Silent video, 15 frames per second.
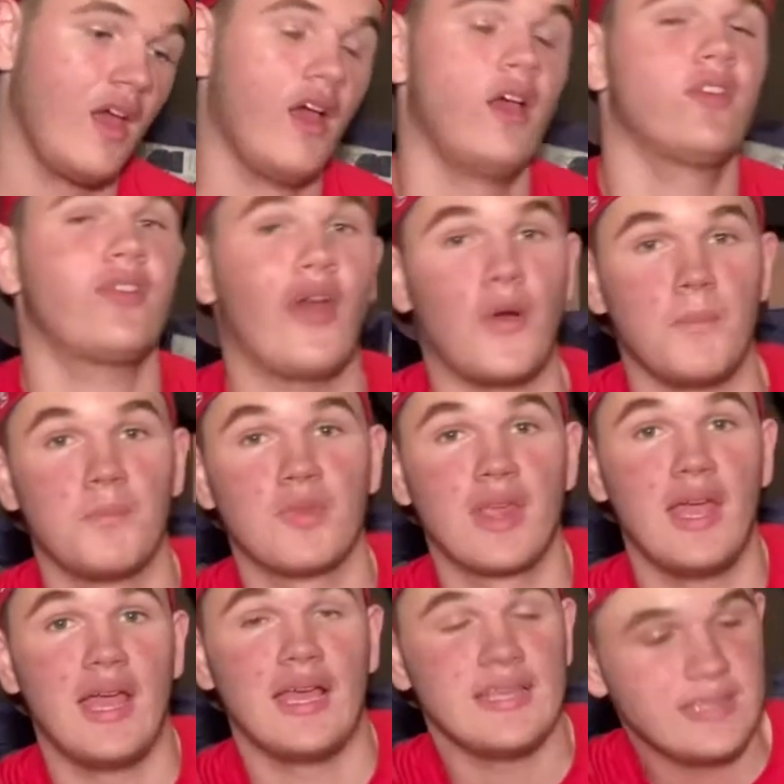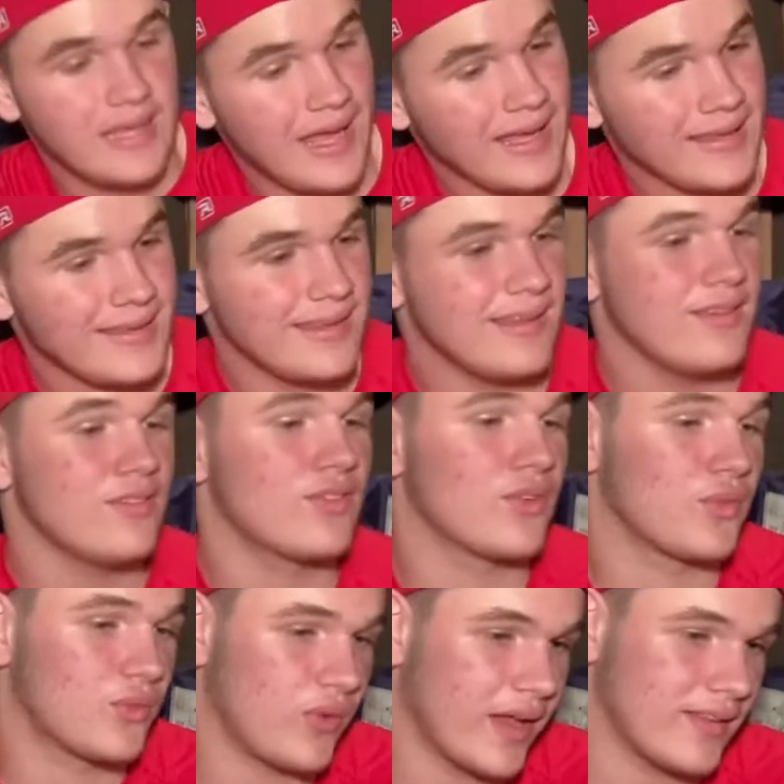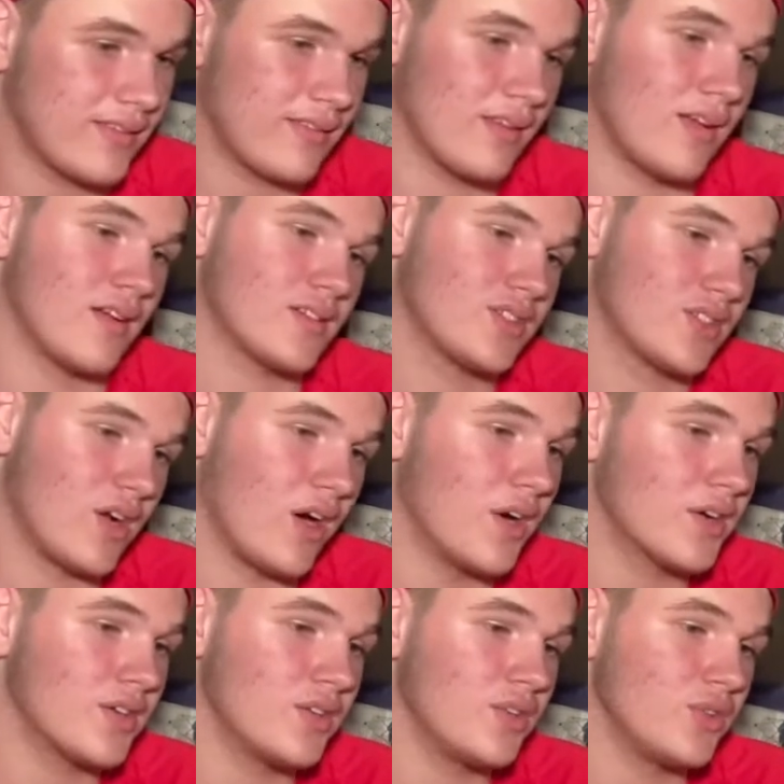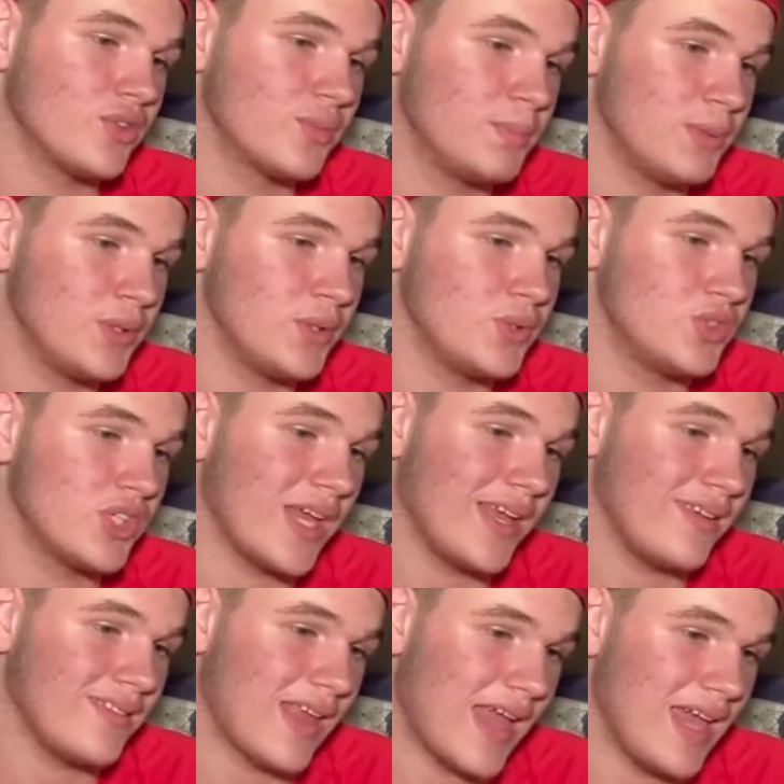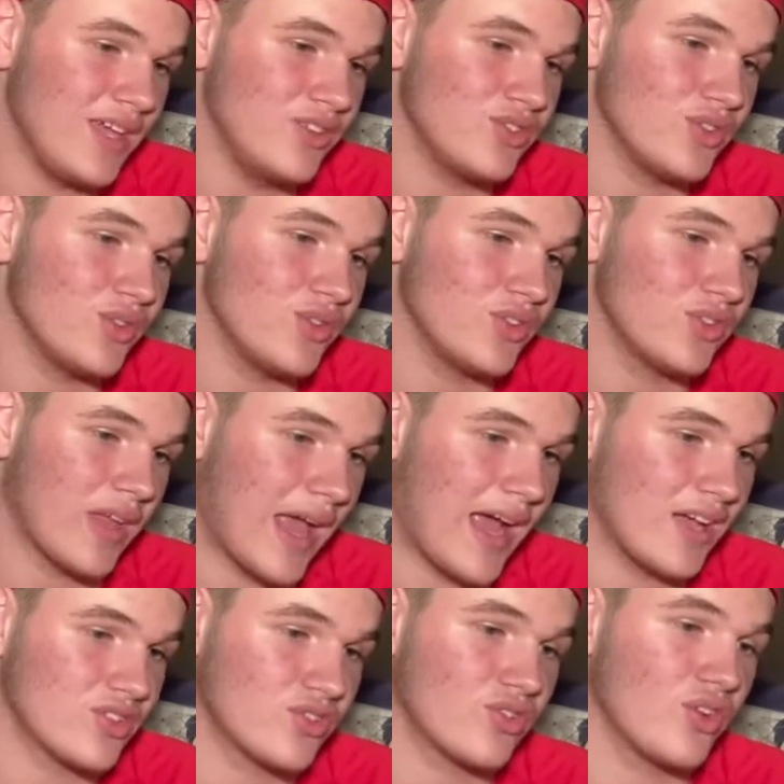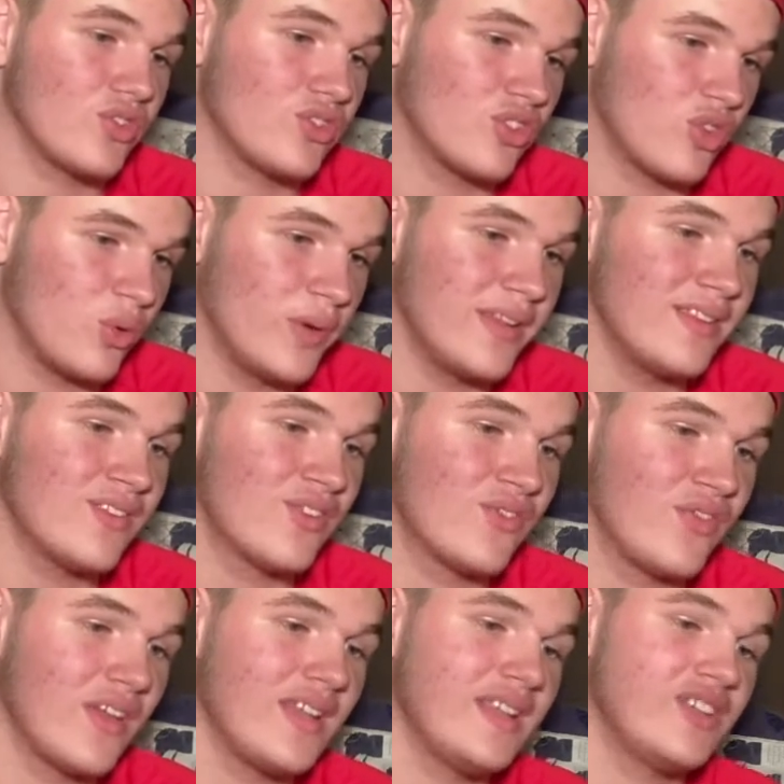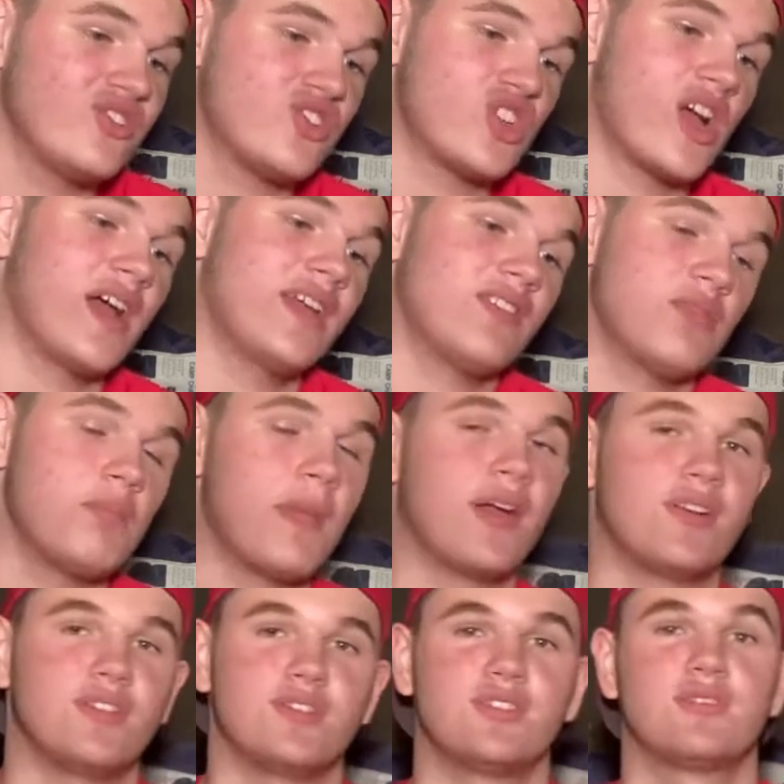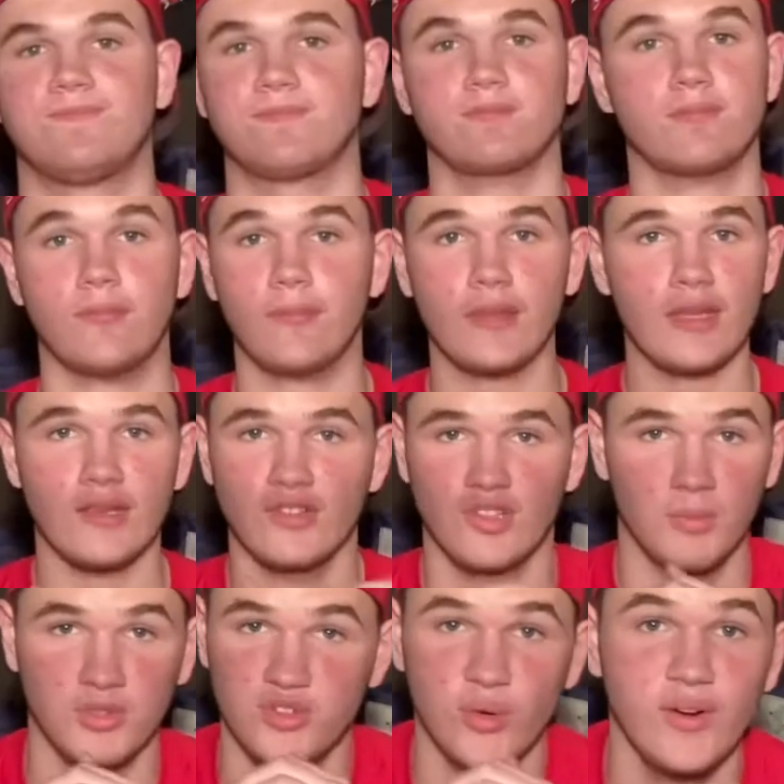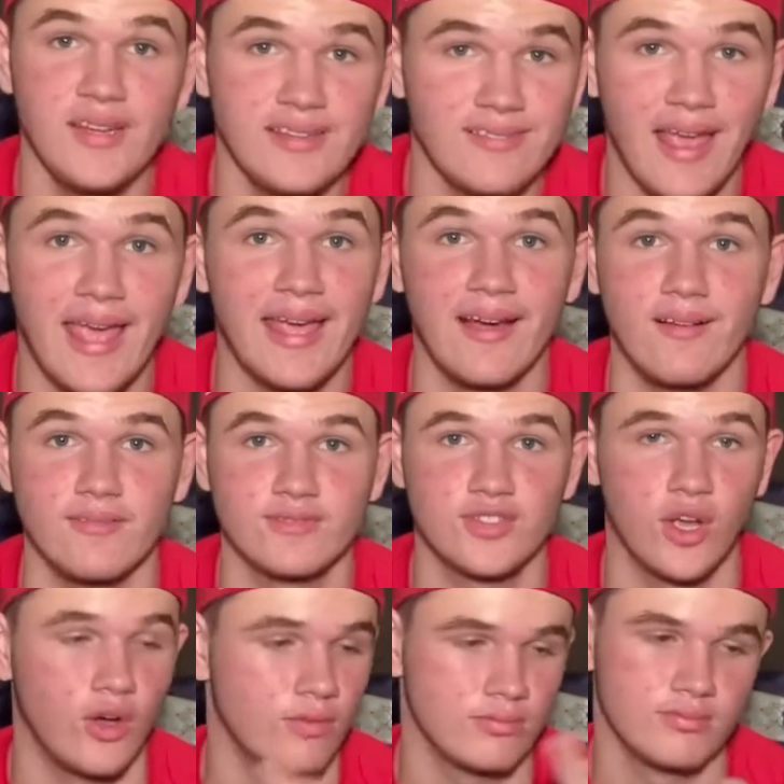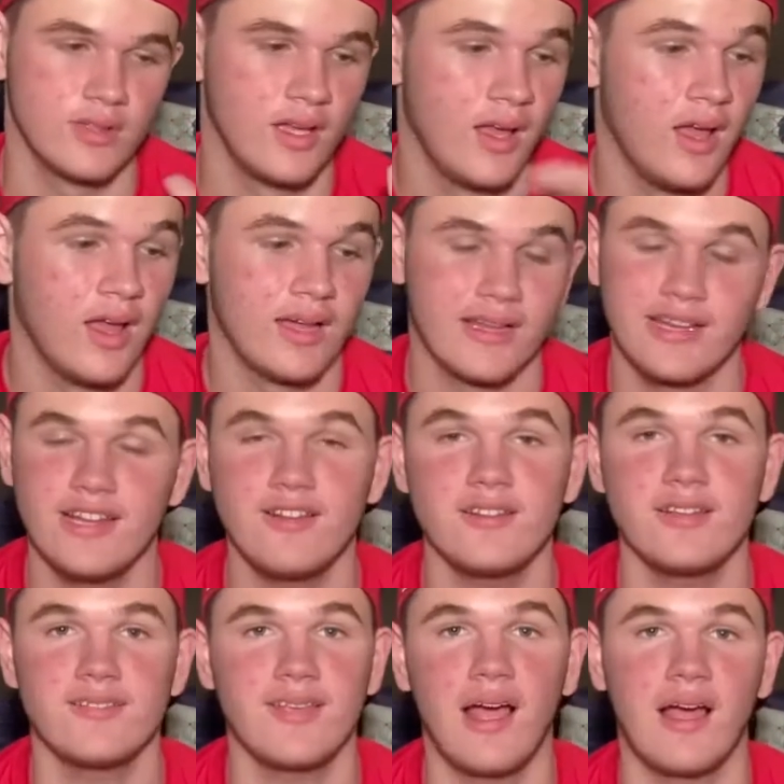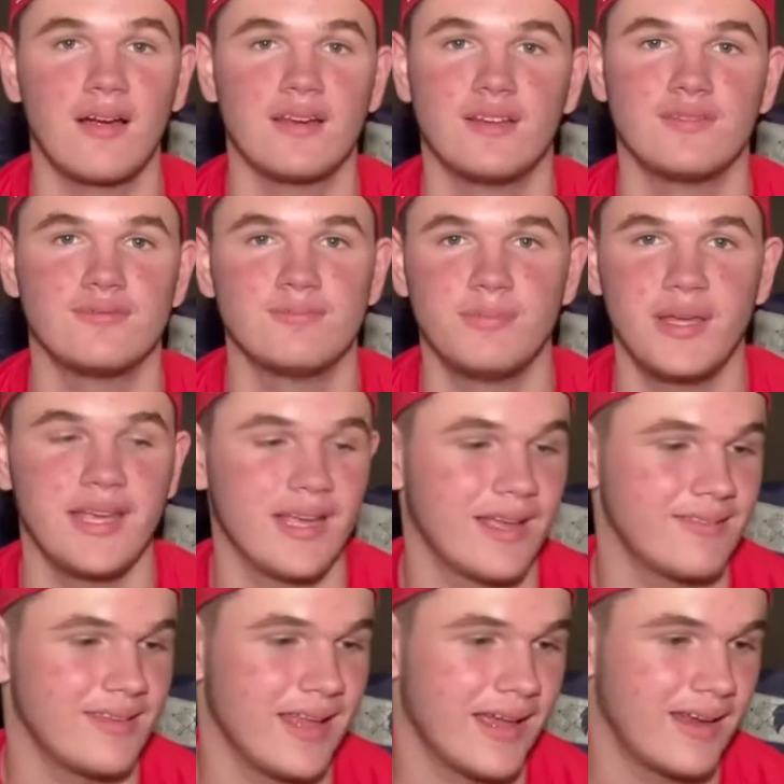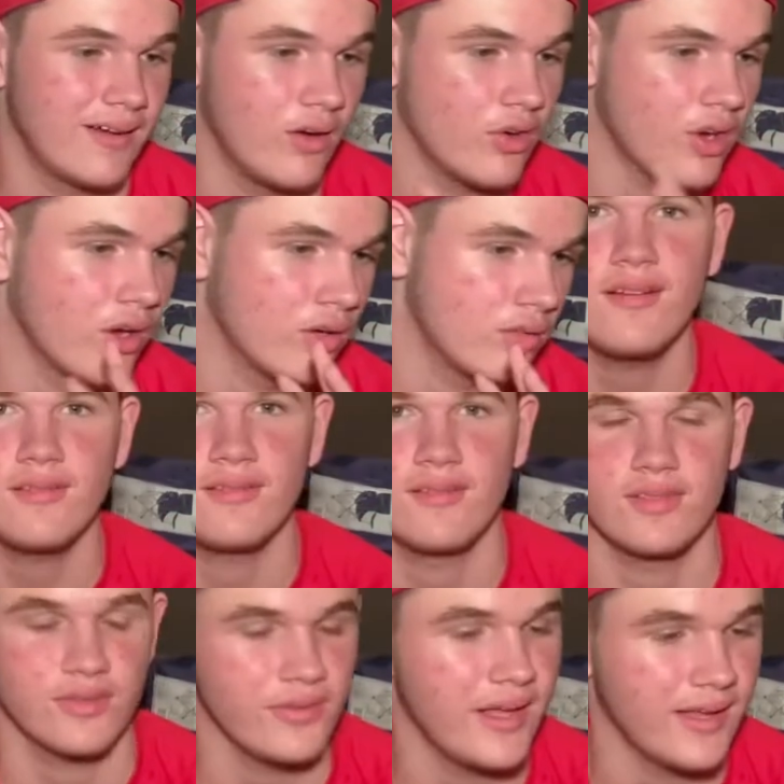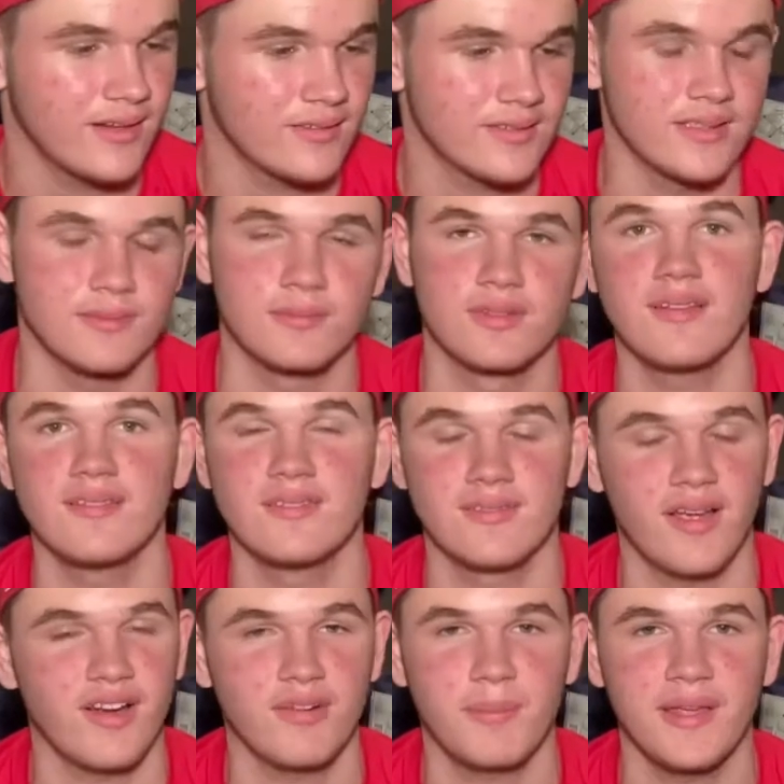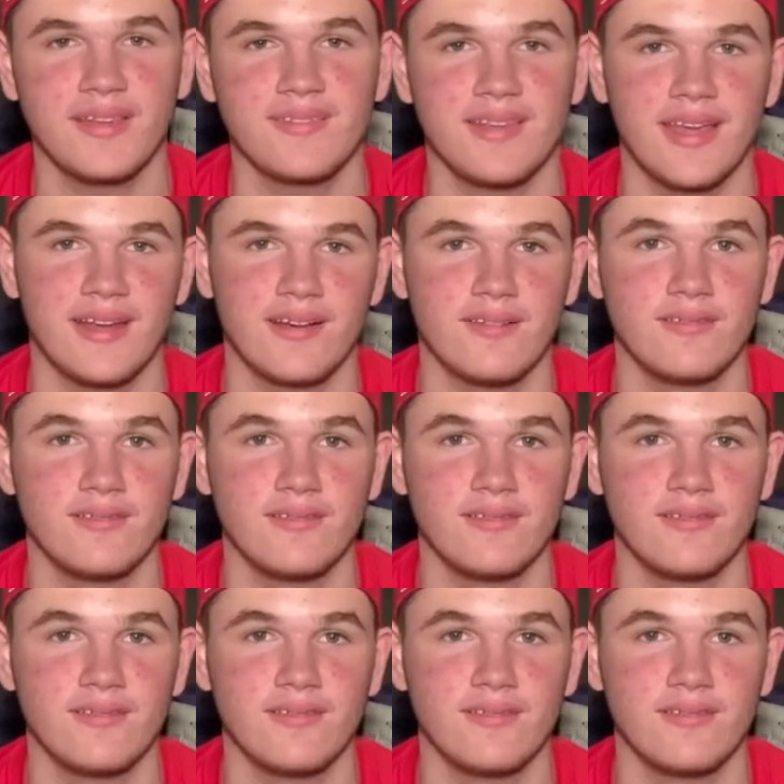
So, Yankees, Red Sox, Cardinals, Blue Jays, Angels, Astros, Twins, Phillies, Giants, Mariners. So majority is AL. So clearly tired of being in the NL. Or no, the 3 NL teams. Tired of being in the NL.